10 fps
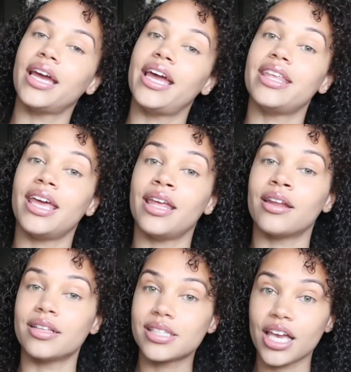And
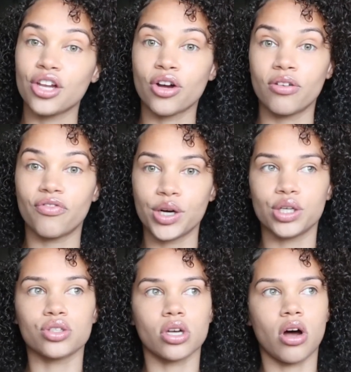then taking your own
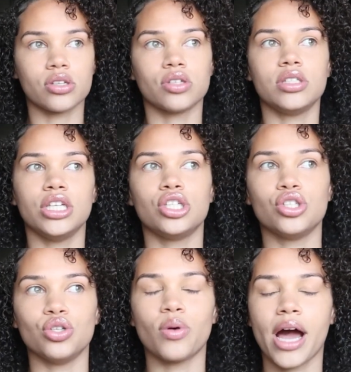photos also
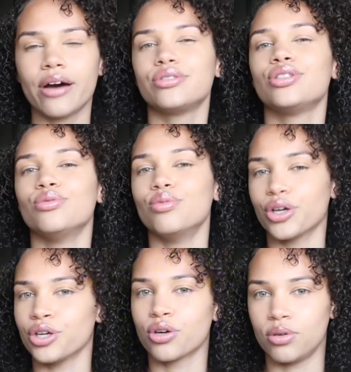teaches you how to
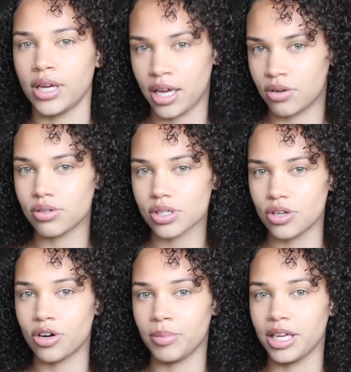learn your own angles. You
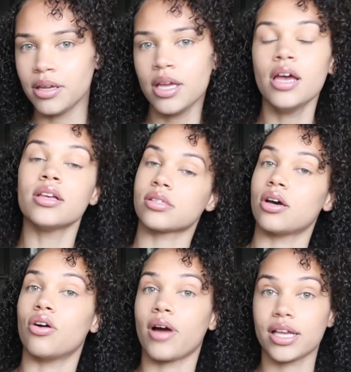know what I mean?
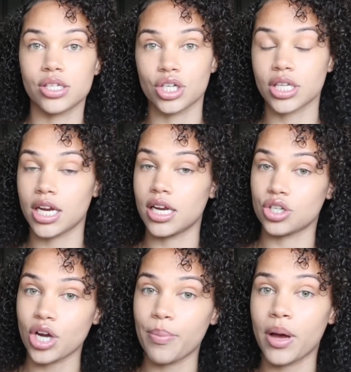So I suggest getting a
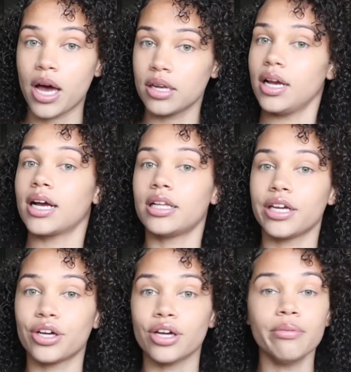tripod, a
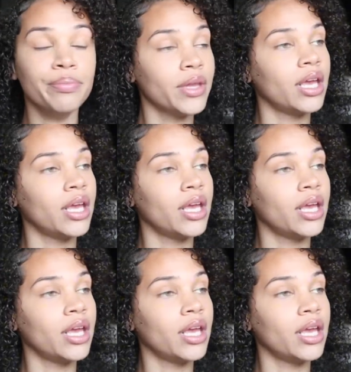clicker,